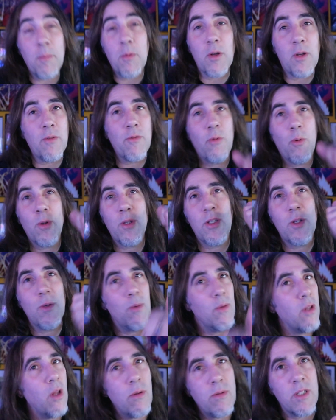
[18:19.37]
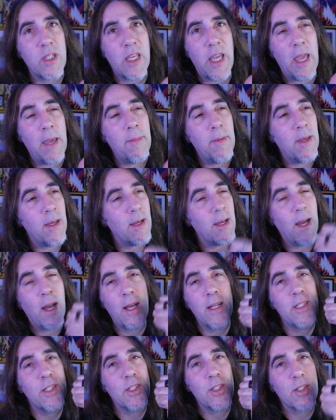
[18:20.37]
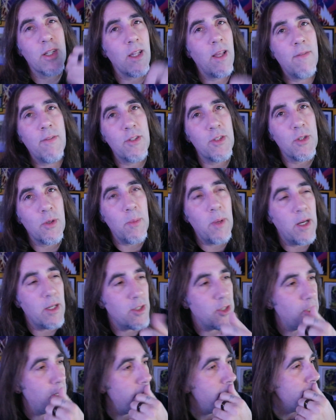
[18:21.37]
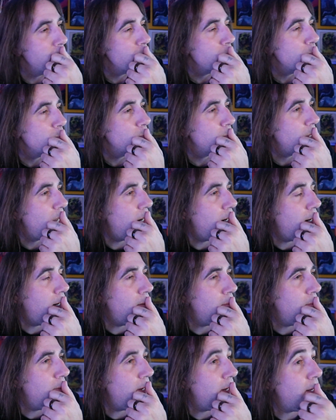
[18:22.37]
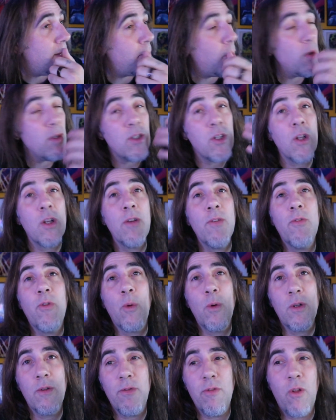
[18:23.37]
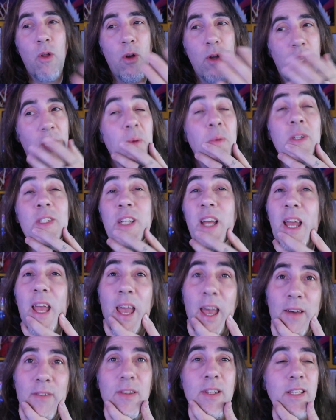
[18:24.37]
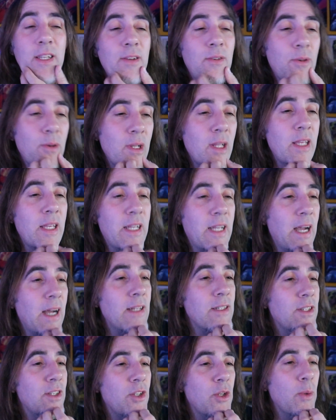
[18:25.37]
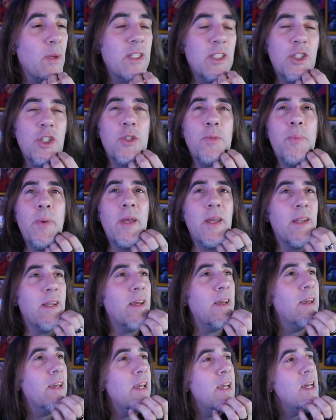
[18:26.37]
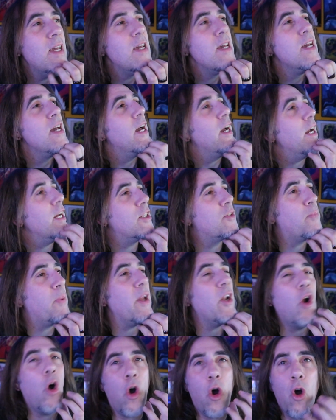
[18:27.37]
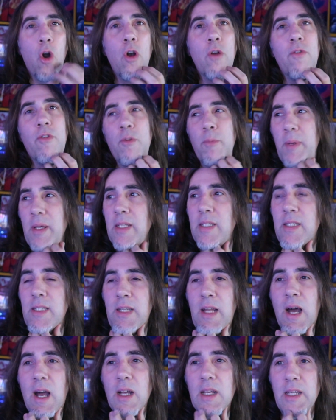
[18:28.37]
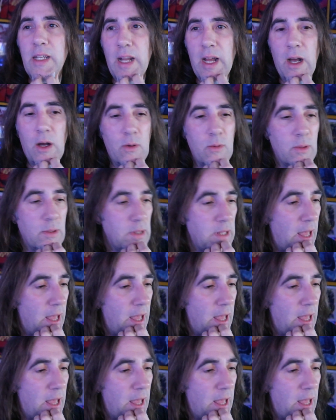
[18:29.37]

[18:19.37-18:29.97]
I'm looking forward to loads of gaming. I just love it so much. Um, I'm always looking forward to vlogging, which I haven't really gotten to do. It's just been... It's been hard for me to knock it out.